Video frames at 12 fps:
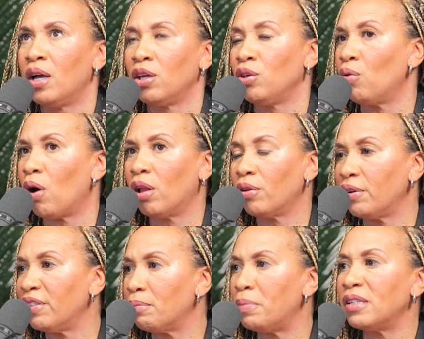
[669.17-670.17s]
you all are
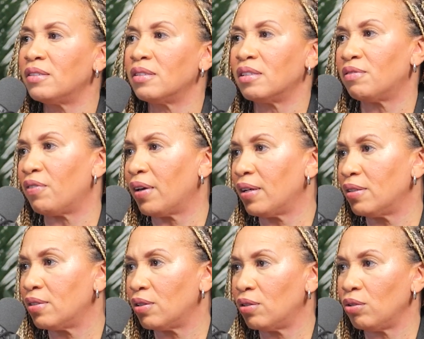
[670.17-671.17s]
in the business
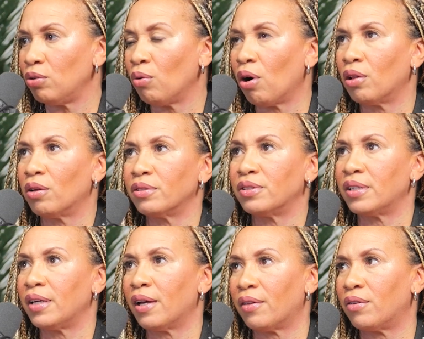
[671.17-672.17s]
phase, and you all are
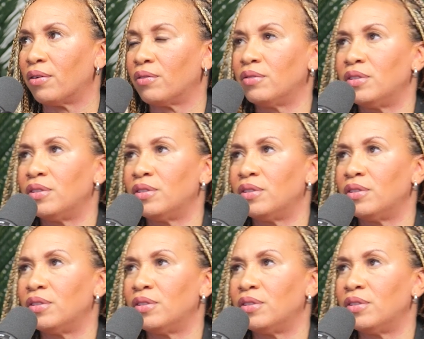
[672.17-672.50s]
together.